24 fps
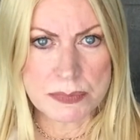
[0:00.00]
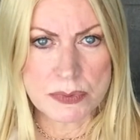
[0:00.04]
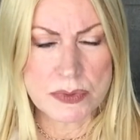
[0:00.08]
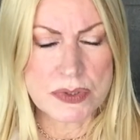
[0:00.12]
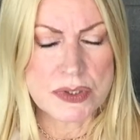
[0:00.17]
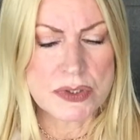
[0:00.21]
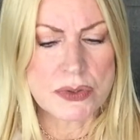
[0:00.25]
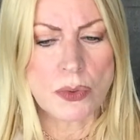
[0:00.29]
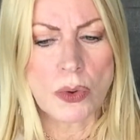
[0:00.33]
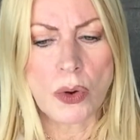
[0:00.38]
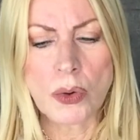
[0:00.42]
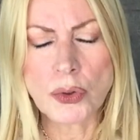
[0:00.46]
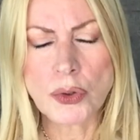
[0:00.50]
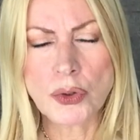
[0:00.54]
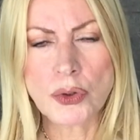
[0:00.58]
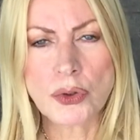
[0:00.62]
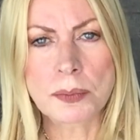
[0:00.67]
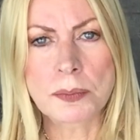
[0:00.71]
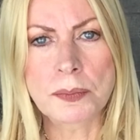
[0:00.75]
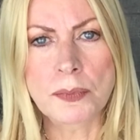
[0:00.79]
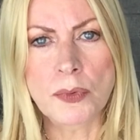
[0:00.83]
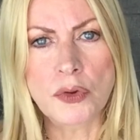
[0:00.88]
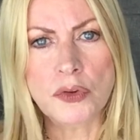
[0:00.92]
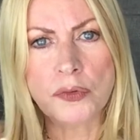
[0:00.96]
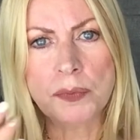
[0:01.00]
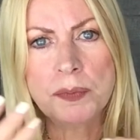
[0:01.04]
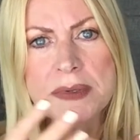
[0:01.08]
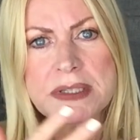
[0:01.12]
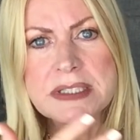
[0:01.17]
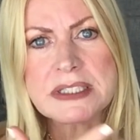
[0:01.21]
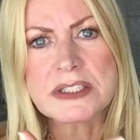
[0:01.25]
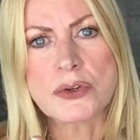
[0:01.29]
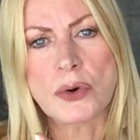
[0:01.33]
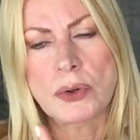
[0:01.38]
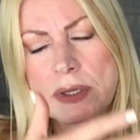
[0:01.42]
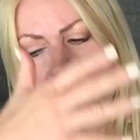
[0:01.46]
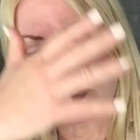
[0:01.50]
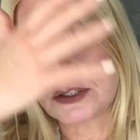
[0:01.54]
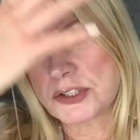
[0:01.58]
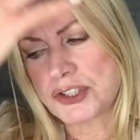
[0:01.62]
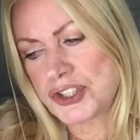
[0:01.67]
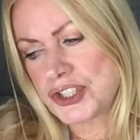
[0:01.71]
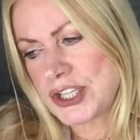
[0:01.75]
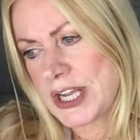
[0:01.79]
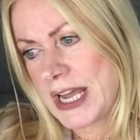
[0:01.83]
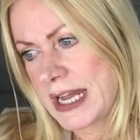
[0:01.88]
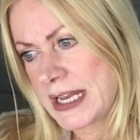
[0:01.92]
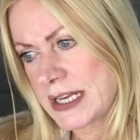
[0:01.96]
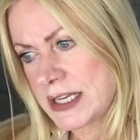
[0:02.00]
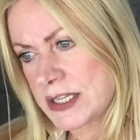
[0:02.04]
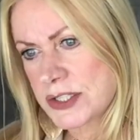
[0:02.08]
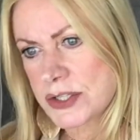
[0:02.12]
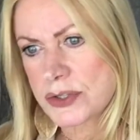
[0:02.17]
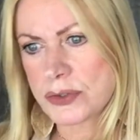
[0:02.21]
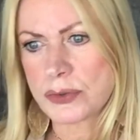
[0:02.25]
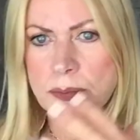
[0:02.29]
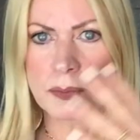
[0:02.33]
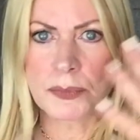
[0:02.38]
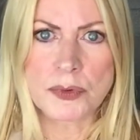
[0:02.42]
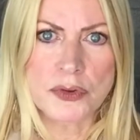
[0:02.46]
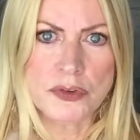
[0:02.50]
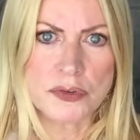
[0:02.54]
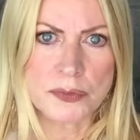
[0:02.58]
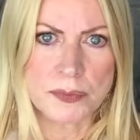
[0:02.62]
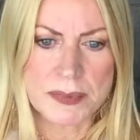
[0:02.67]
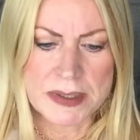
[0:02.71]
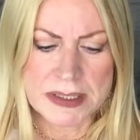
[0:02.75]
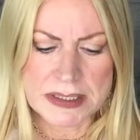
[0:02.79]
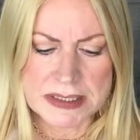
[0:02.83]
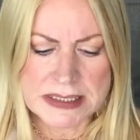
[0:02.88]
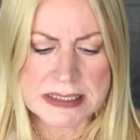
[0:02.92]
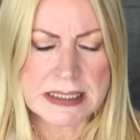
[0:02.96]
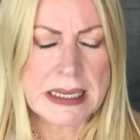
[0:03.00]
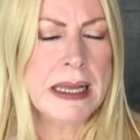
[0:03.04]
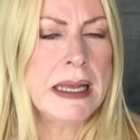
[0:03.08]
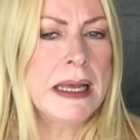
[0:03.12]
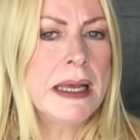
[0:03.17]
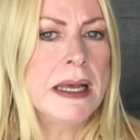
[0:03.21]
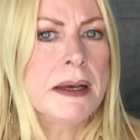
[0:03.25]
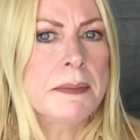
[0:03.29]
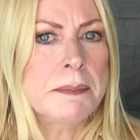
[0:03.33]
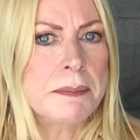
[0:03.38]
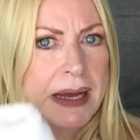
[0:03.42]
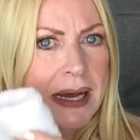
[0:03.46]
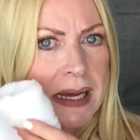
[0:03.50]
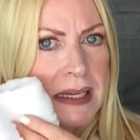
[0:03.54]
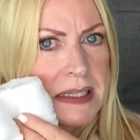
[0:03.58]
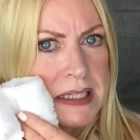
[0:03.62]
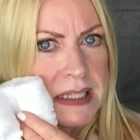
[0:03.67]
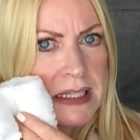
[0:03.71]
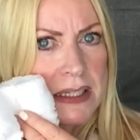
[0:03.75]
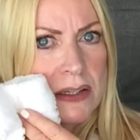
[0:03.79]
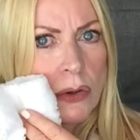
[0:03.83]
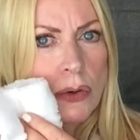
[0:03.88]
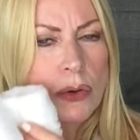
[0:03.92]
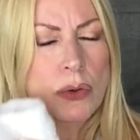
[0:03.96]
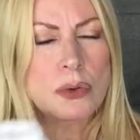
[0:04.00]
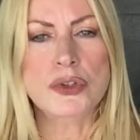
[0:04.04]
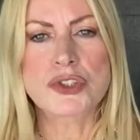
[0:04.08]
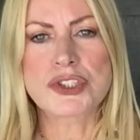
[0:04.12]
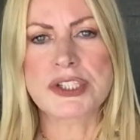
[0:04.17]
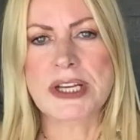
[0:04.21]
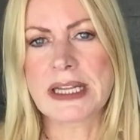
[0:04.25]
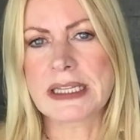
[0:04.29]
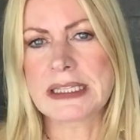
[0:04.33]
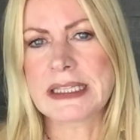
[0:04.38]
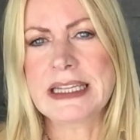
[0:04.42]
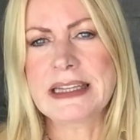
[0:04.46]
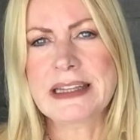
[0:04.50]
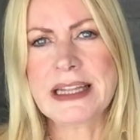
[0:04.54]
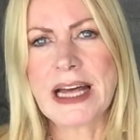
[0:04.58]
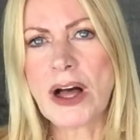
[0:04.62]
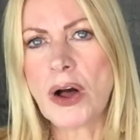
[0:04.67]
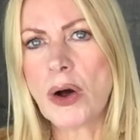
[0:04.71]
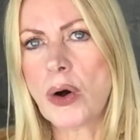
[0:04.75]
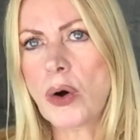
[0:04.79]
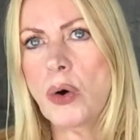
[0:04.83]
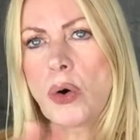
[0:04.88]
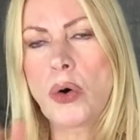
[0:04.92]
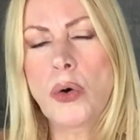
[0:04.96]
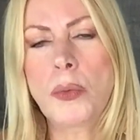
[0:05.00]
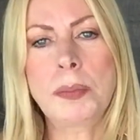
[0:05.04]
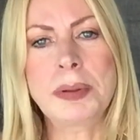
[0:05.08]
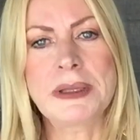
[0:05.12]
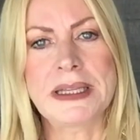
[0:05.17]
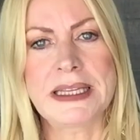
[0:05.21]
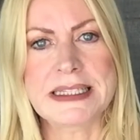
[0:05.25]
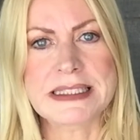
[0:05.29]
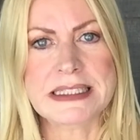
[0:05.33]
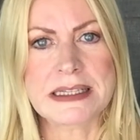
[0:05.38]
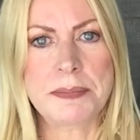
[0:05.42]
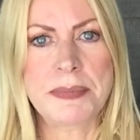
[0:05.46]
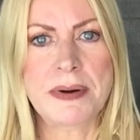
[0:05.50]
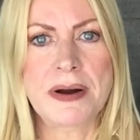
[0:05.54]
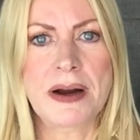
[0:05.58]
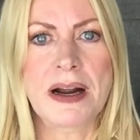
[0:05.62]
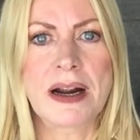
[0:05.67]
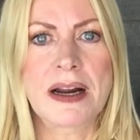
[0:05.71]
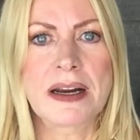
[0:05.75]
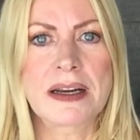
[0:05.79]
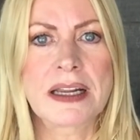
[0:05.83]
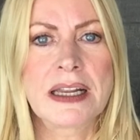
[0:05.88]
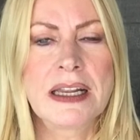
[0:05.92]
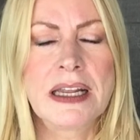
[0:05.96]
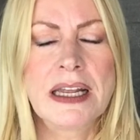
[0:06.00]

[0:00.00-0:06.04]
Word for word: So all your movements on it, gentle movements, patting it all gently, that all plays a part.